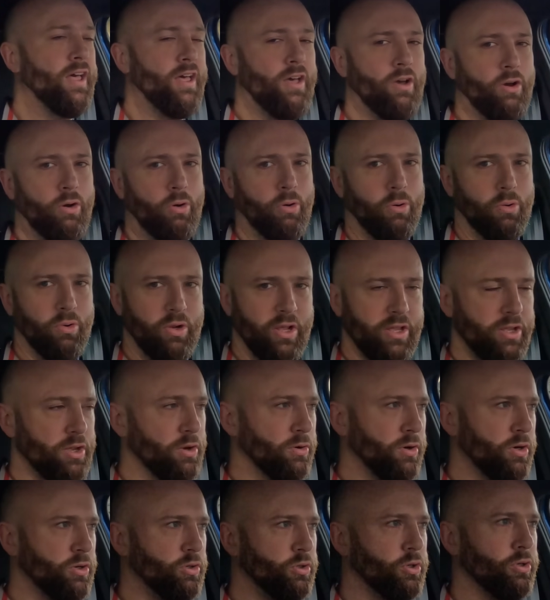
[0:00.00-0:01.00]
all the
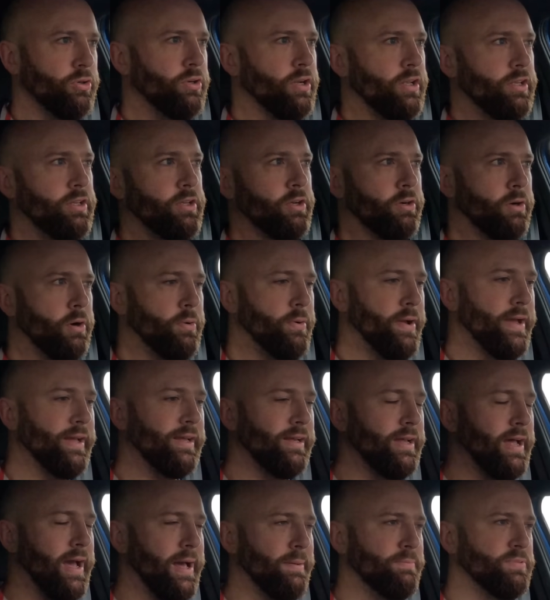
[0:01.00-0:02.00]
good Euro
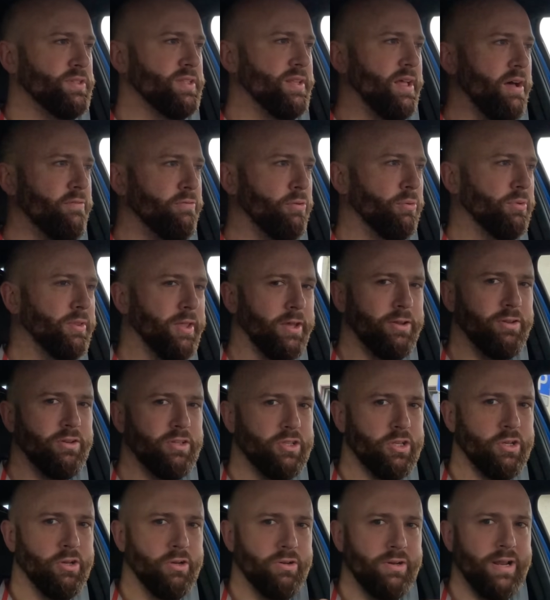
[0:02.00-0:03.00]
NCAP stuff, although you
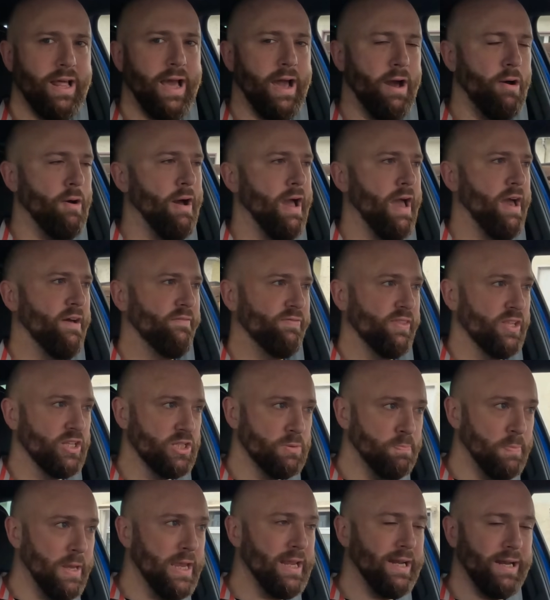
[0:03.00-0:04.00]
do now have the
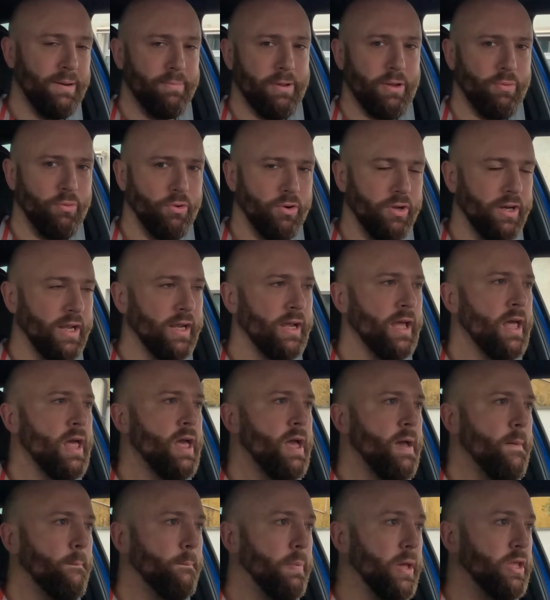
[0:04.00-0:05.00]
speed limit warning,
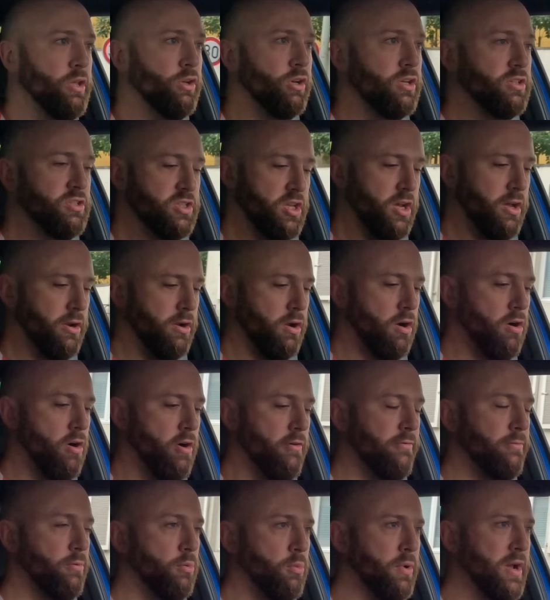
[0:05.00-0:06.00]
but you can turn it
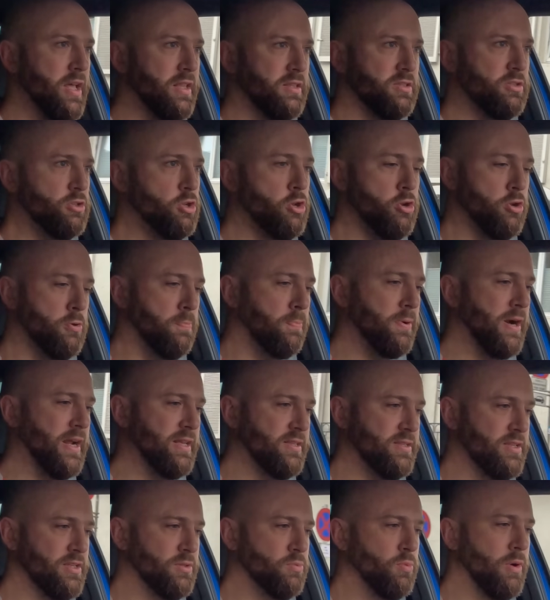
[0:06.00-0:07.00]
off with 2
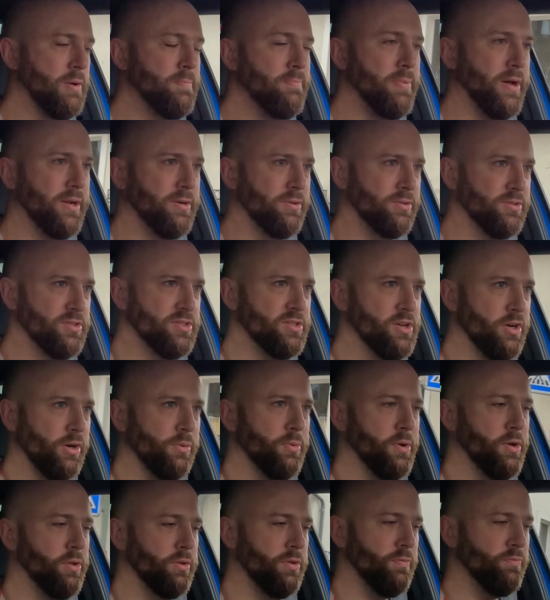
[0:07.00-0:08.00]
presses, 1 button on the steering
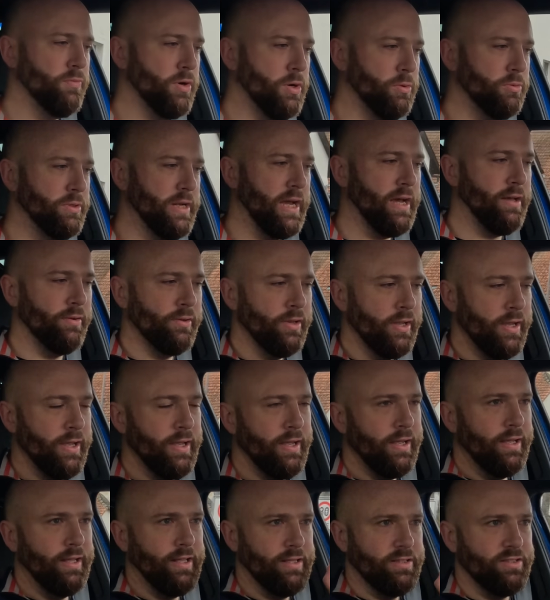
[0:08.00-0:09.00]
wheel, then roll down
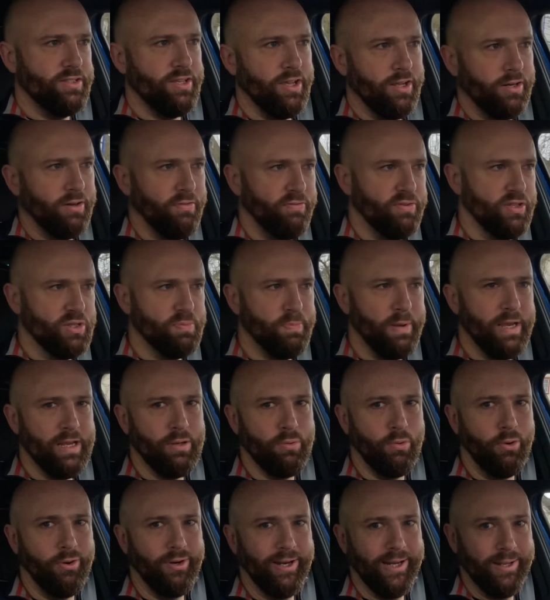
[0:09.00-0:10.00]
and turn off your speed
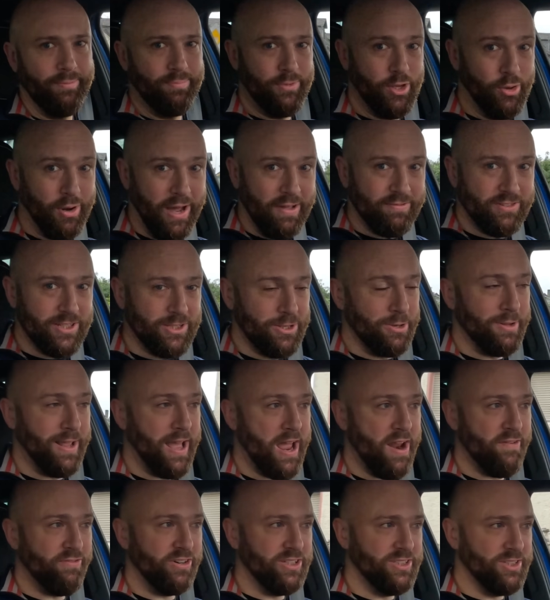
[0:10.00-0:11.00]
warning. You'll have to do that
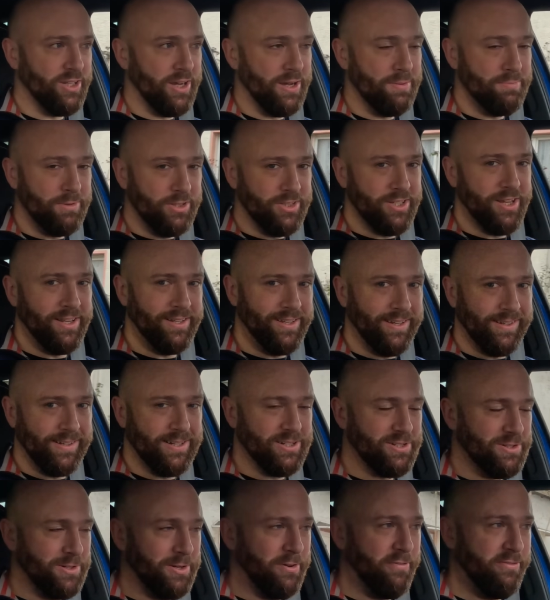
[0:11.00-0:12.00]
every time you turn the
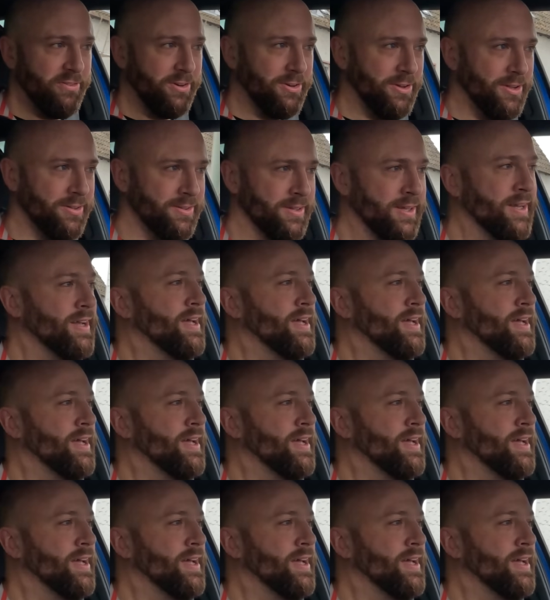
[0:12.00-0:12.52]
ignition off and on,